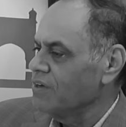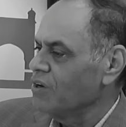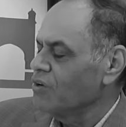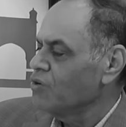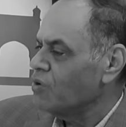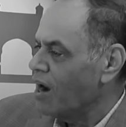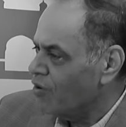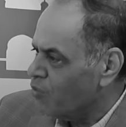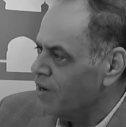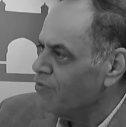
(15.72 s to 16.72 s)
know, you
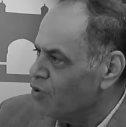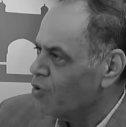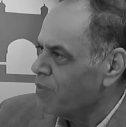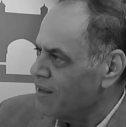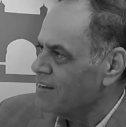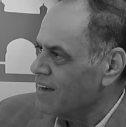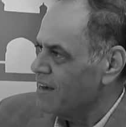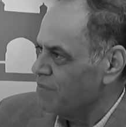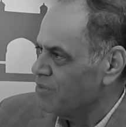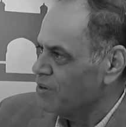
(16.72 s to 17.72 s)
can't win if you don't play the
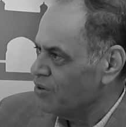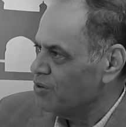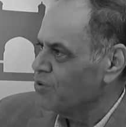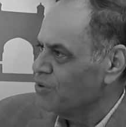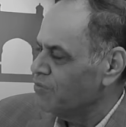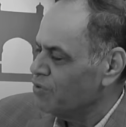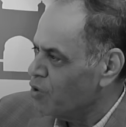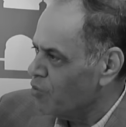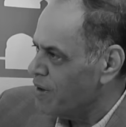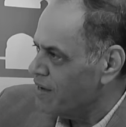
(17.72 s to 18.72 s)
game. You know, if you
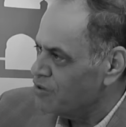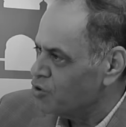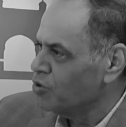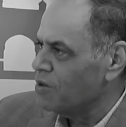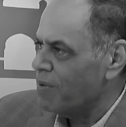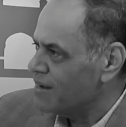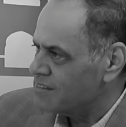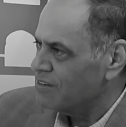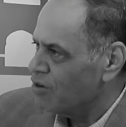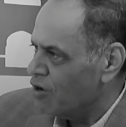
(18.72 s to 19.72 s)
don't shoot the
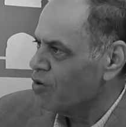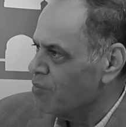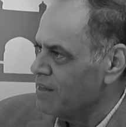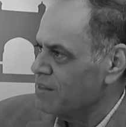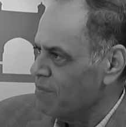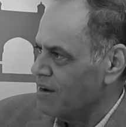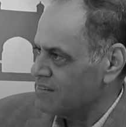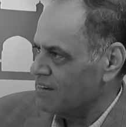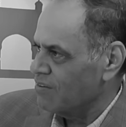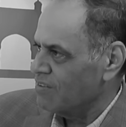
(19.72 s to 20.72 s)
basket, you're not going to make the
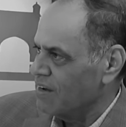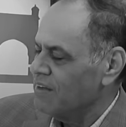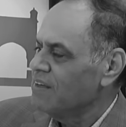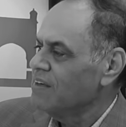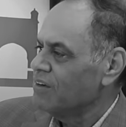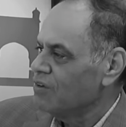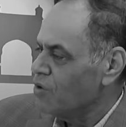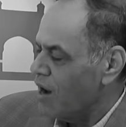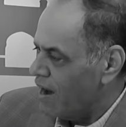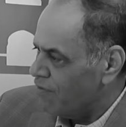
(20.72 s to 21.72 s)
basket out there.
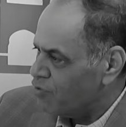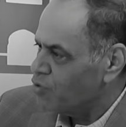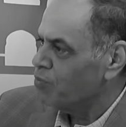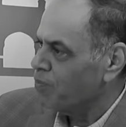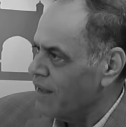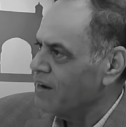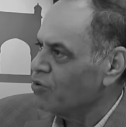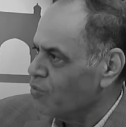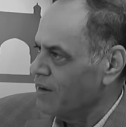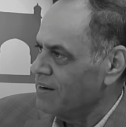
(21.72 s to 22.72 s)
You have to play
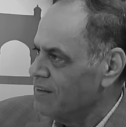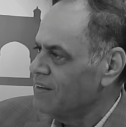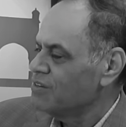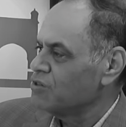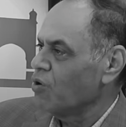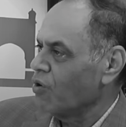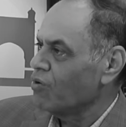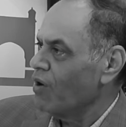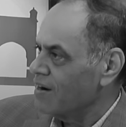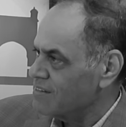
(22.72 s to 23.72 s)
to win. So in
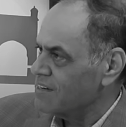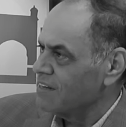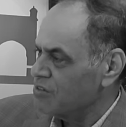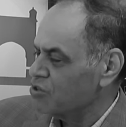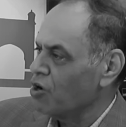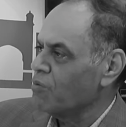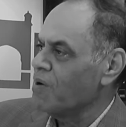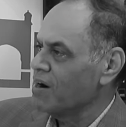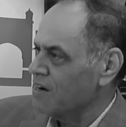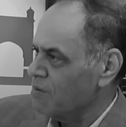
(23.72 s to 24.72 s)
order to understand the stock
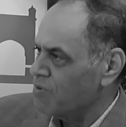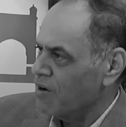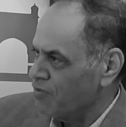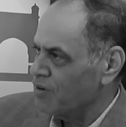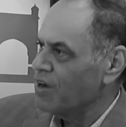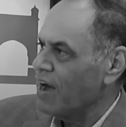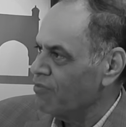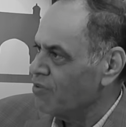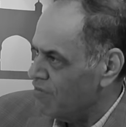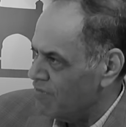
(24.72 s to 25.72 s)
market and profit, you
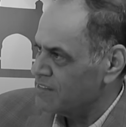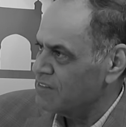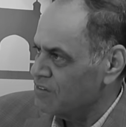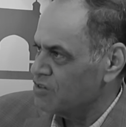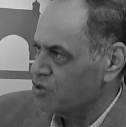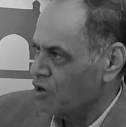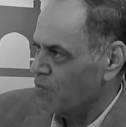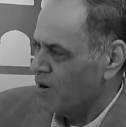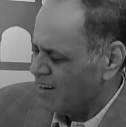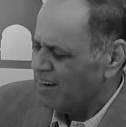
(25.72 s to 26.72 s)
have to invest in the stock
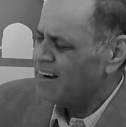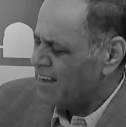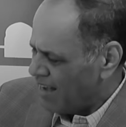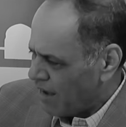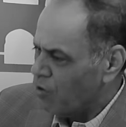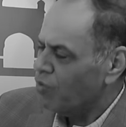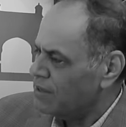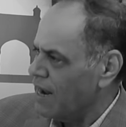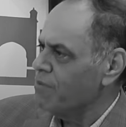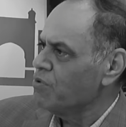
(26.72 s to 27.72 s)
market. And
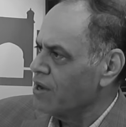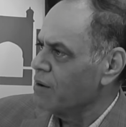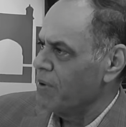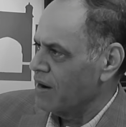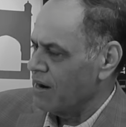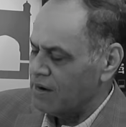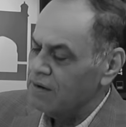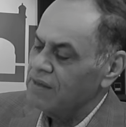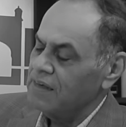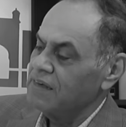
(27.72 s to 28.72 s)
over time, you'll get better at it.
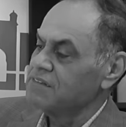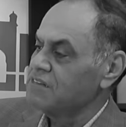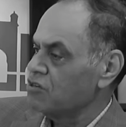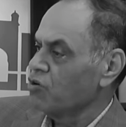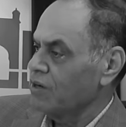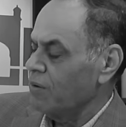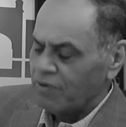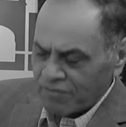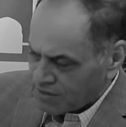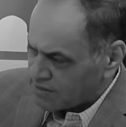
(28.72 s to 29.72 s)
Is this a good time
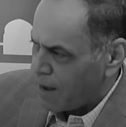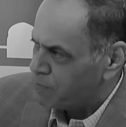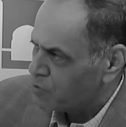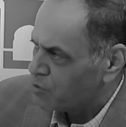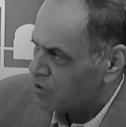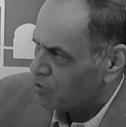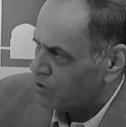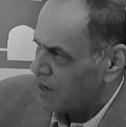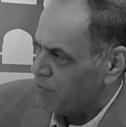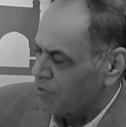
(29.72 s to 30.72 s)
to invest? Absolutely a
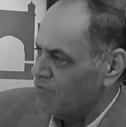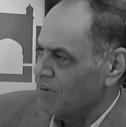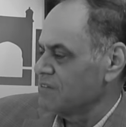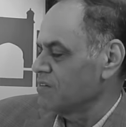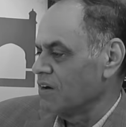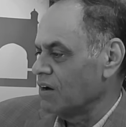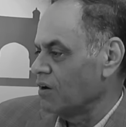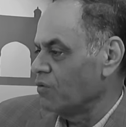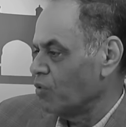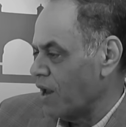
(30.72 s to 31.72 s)
good time to invest.
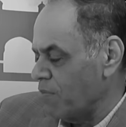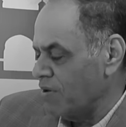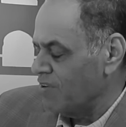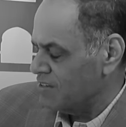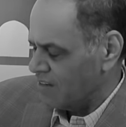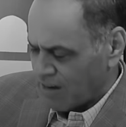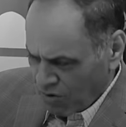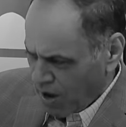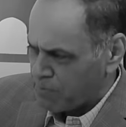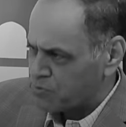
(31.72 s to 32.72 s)
Would I be investing
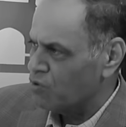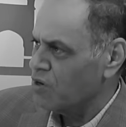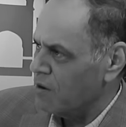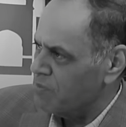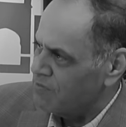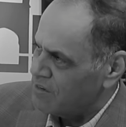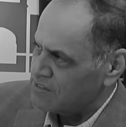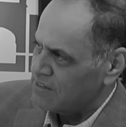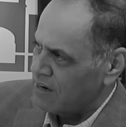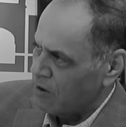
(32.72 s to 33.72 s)
now? Absolutely, I'd be
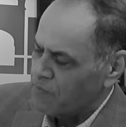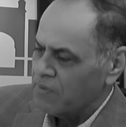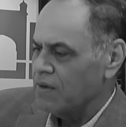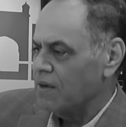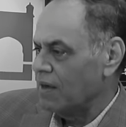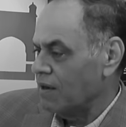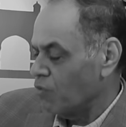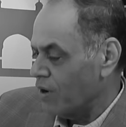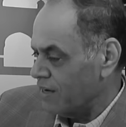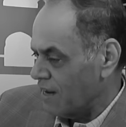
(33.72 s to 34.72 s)
investing now.
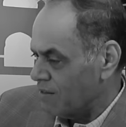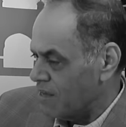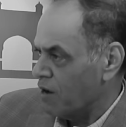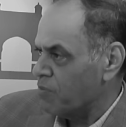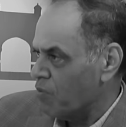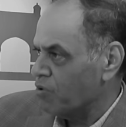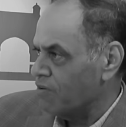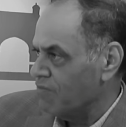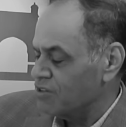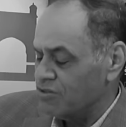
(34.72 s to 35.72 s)
Would I tell the young people to
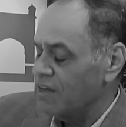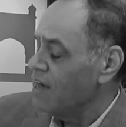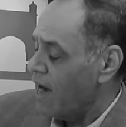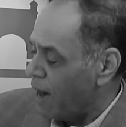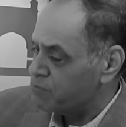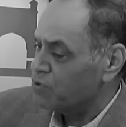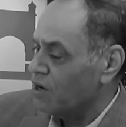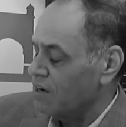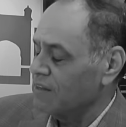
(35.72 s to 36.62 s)
invest today? Absolutely, I